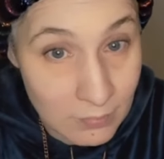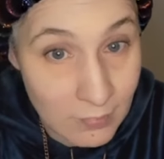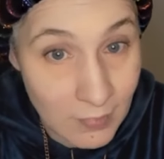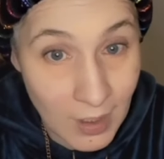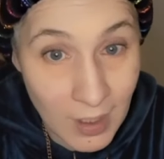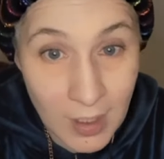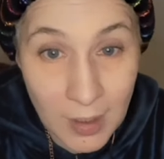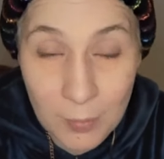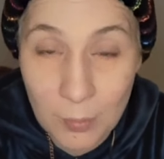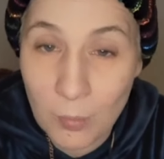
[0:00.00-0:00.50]

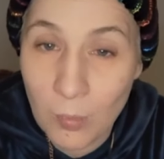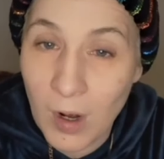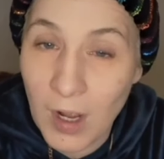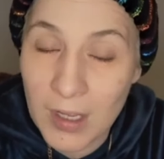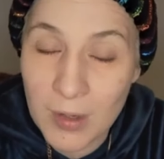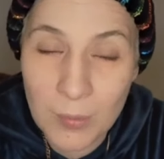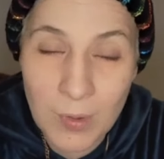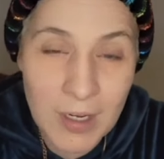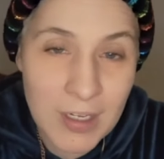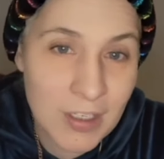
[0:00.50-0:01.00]

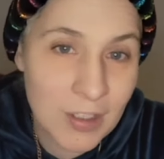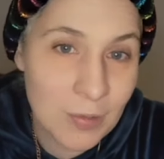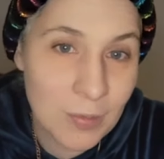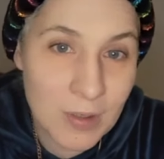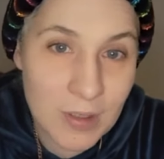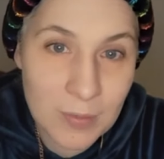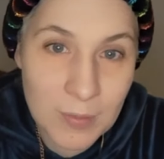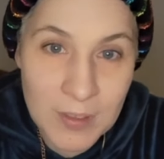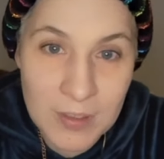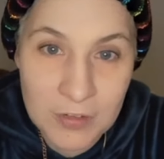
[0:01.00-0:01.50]
Why do you want
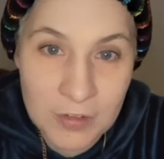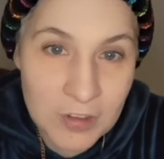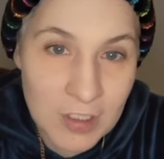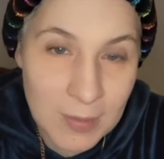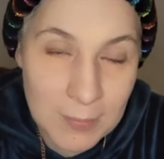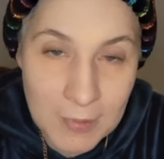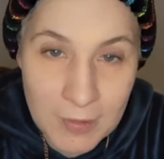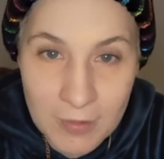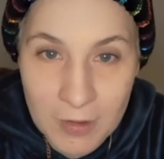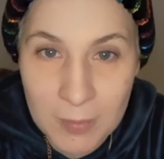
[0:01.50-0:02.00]
to waste your time
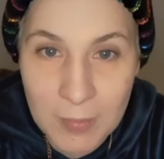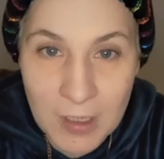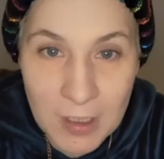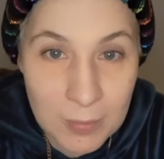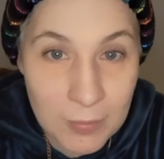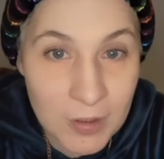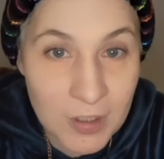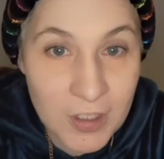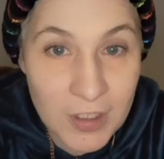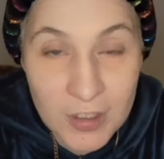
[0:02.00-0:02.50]
hearing about a
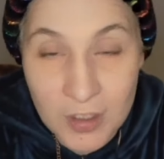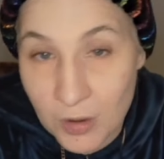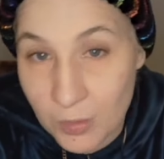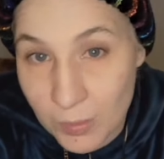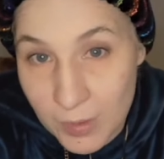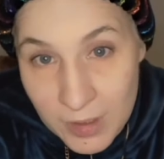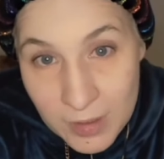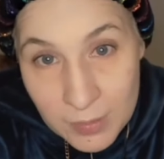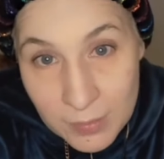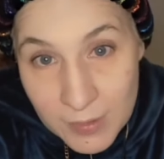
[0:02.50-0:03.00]
book you don't
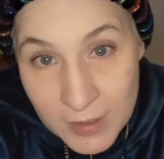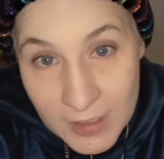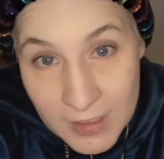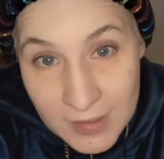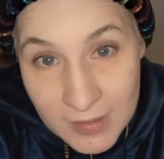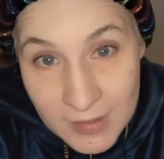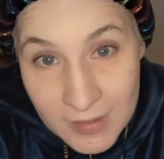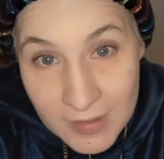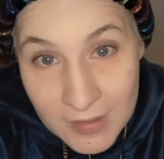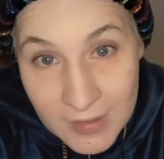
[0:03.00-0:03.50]
want to read?
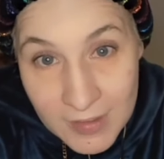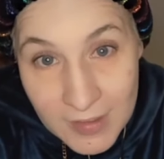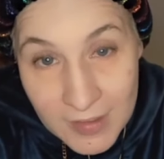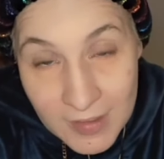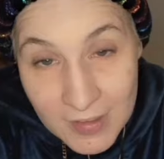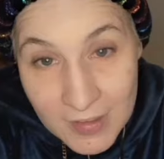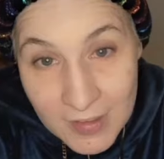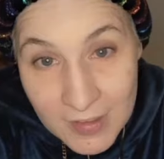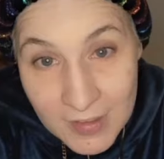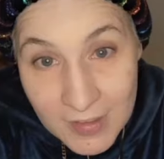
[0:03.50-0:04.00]

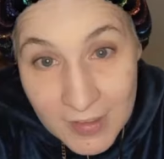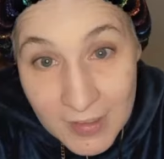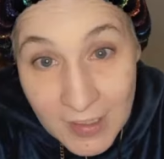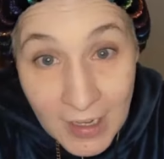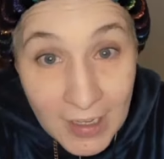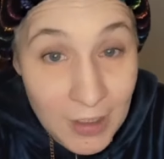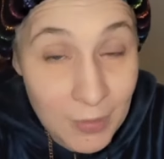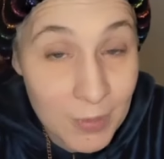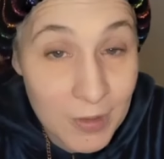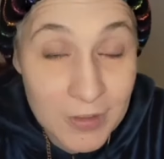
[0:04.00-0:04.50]
I
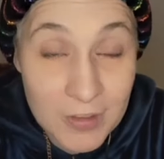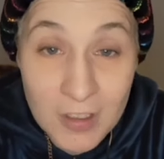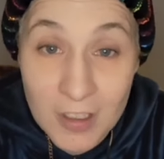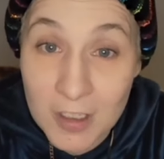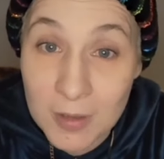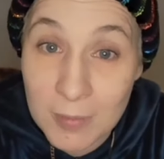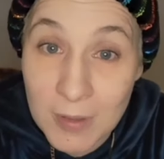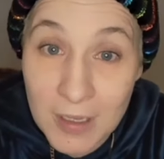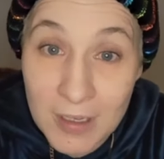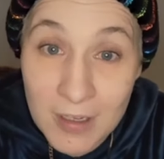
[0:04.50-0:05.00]
don't want to talk
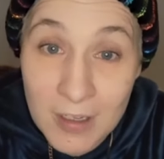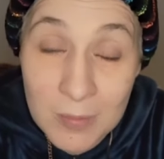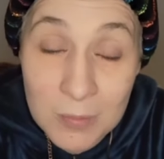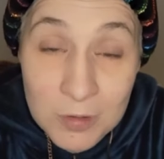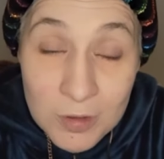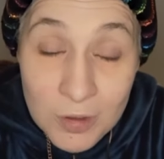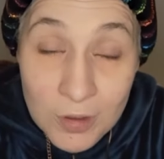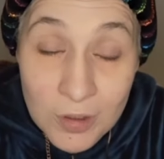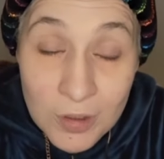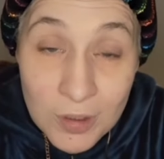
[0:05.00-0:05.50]
about it. I'm
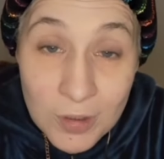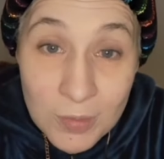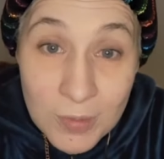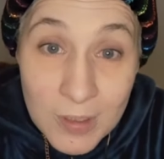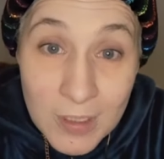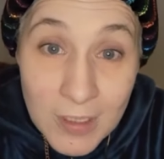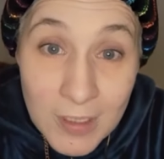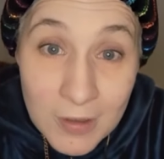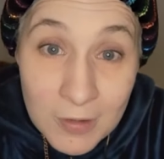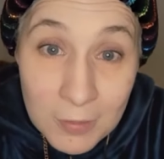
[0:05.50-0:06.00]
sure you don't want
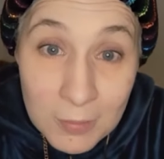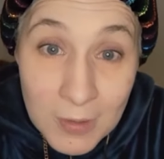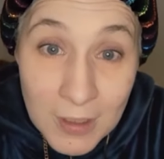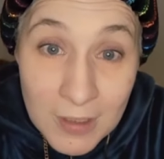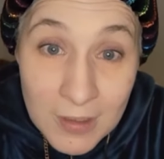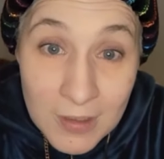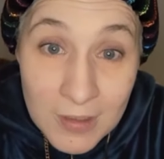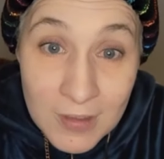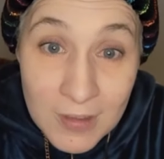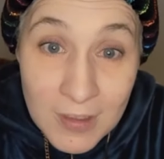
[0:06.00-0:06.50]
to hear about
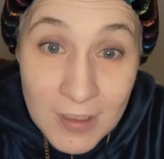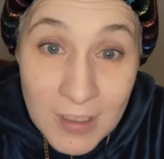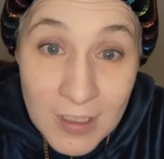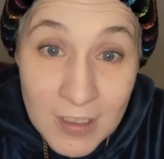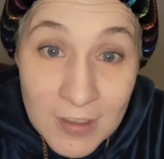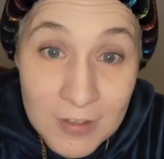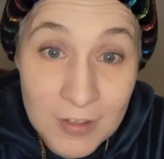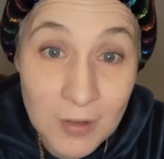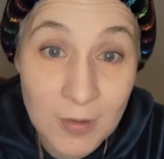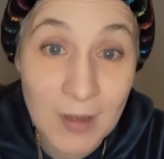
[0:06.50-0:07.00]
it.
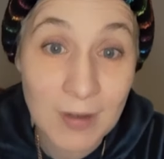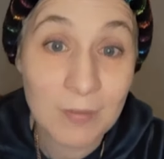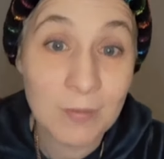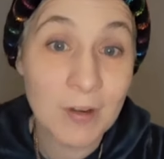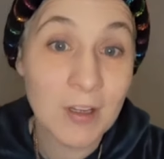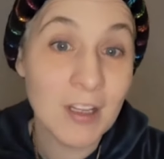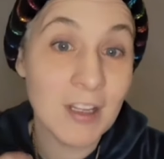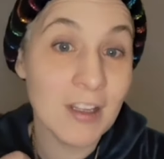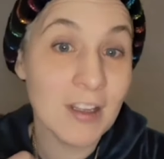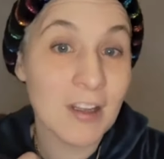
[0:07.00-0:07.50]
So
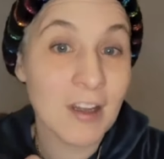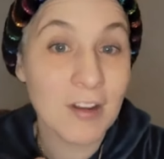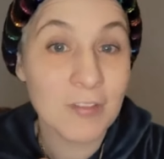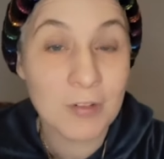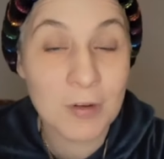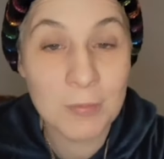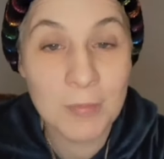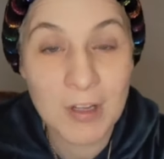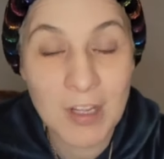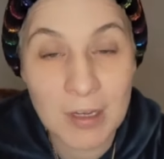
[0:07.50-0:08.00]
every
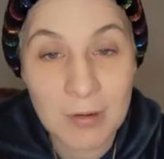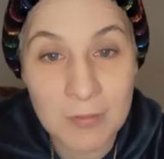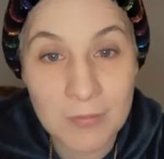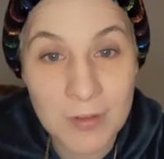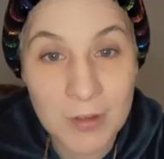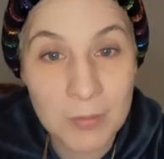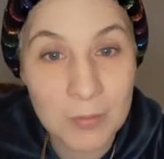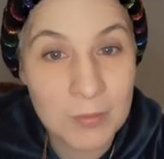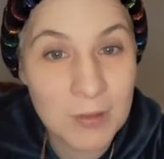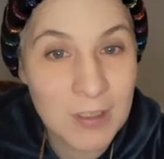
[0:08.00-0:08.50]
book I
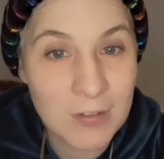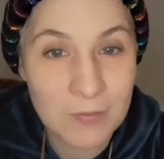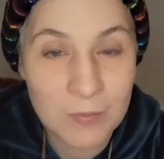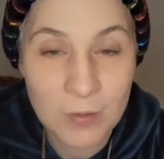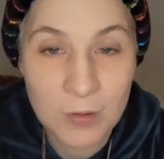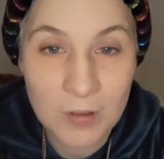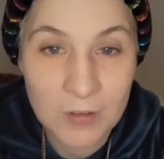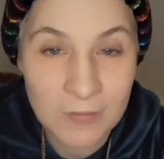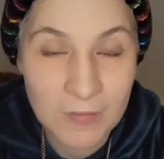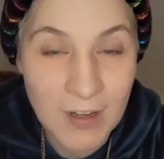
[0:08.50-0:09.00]
review would get
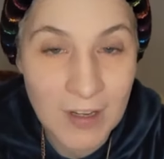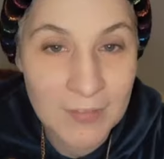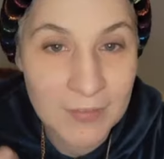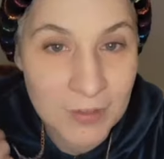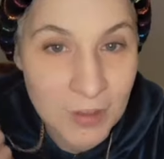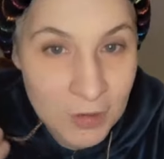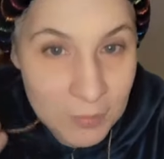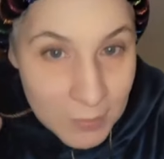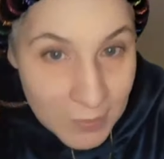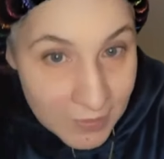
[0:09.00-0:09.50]
4 or 5
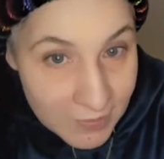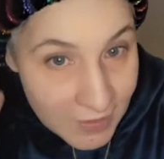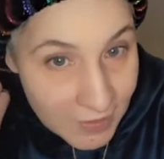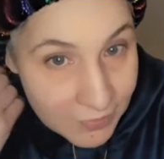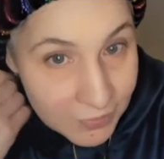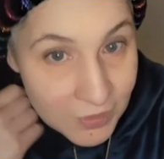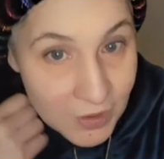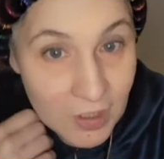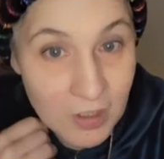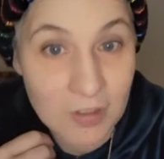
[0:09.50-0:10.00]
stars. But instead of
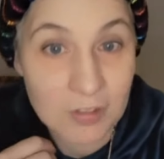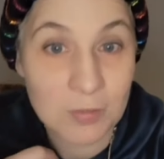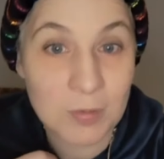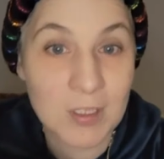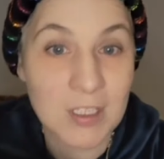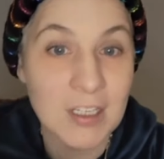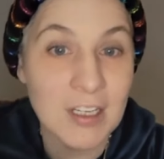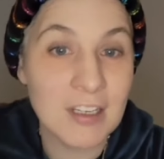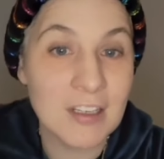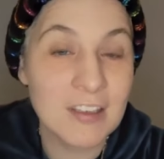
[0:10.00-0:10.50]
stars, we're
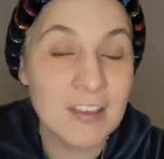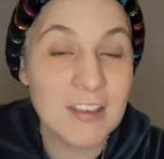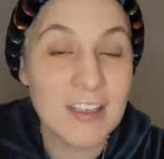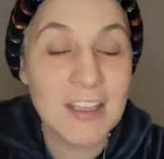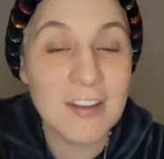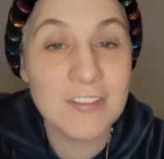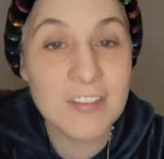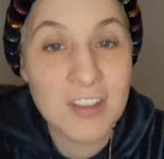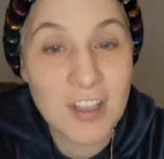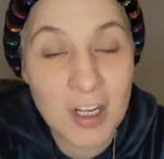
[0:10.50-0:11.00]
going
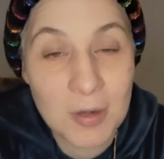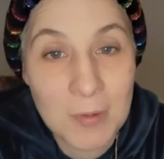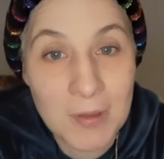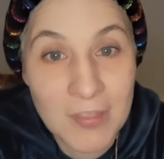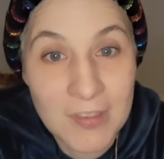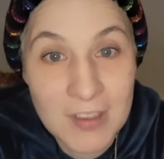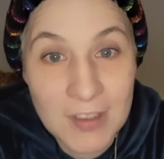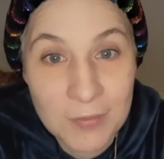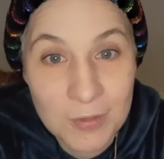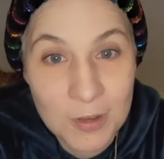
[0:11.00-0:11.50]
to talk about the
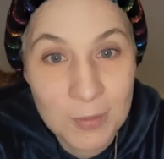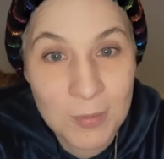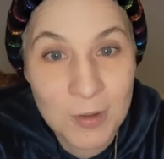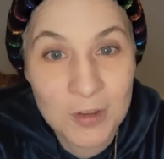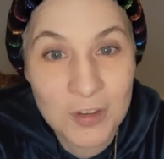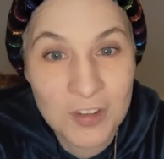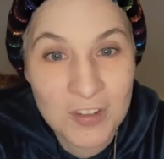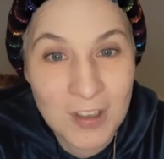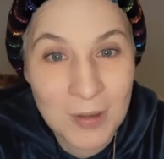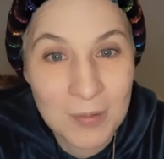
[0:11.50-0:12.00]
different
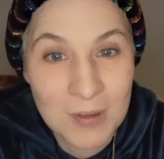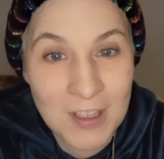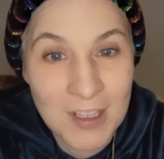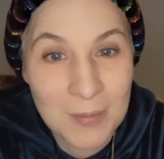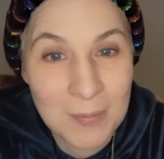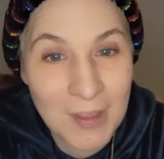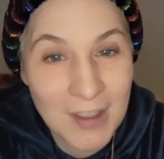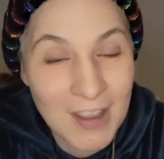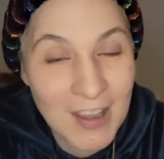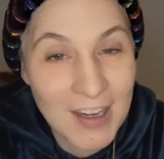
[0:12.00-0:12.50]
emojis I would get them
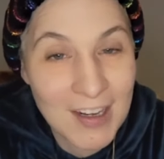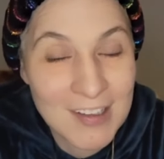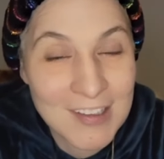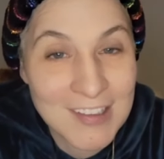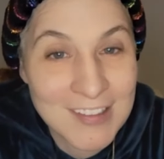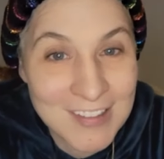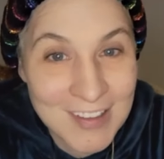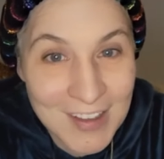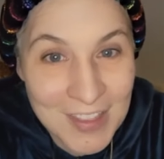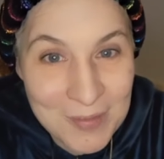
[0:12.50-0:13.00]
that kind of
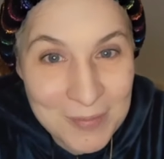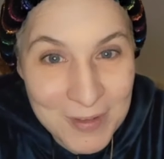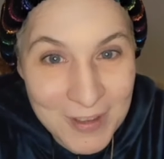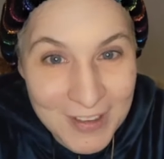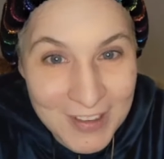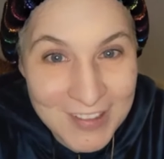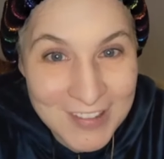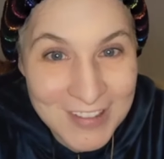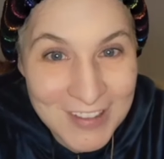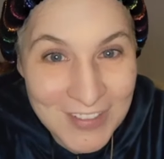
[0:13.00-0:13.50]
decide the book
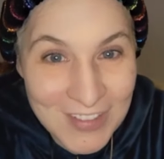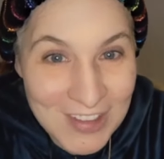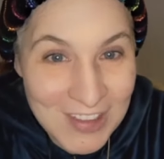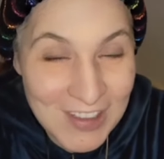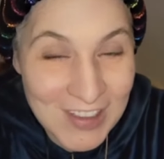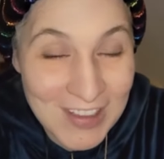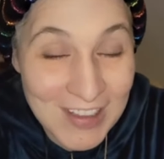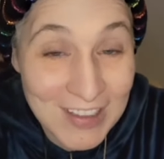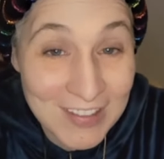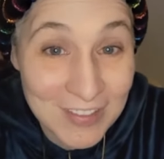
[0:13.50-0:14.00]
and see if you can
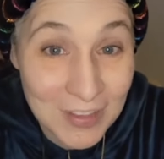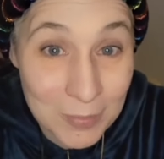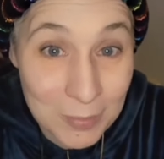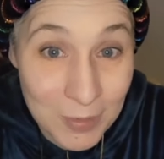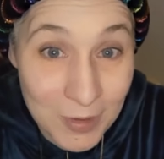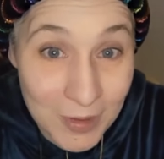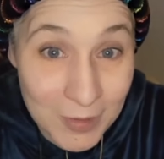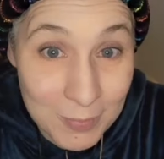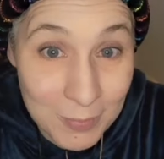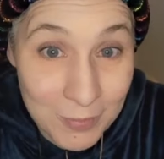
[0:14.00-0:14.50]
guess the
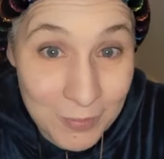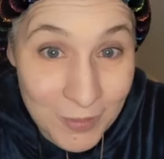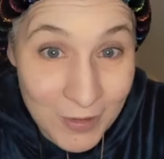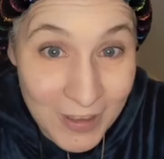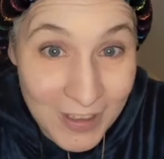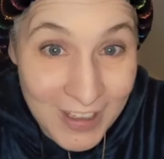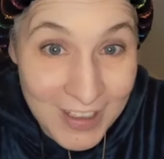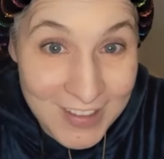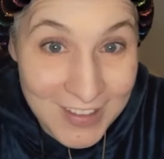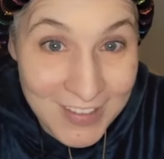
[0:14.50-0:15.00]
book before I
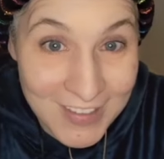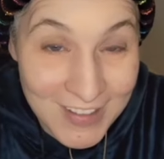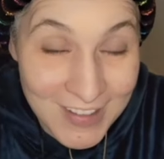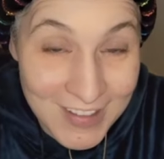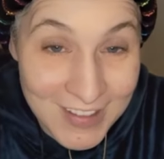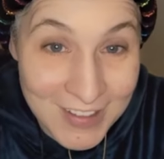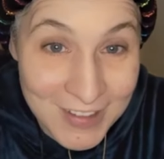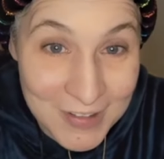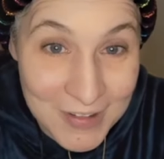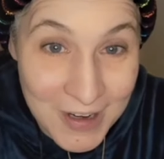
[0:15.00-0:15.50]
get to the
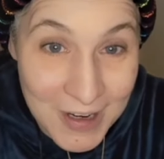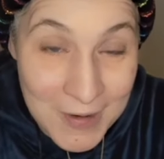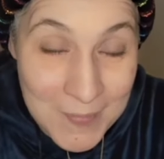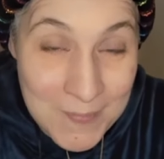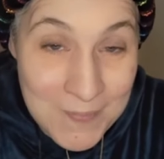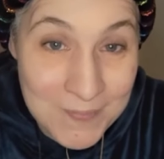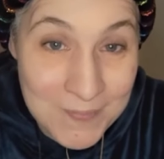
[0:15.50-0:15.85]
end, okay?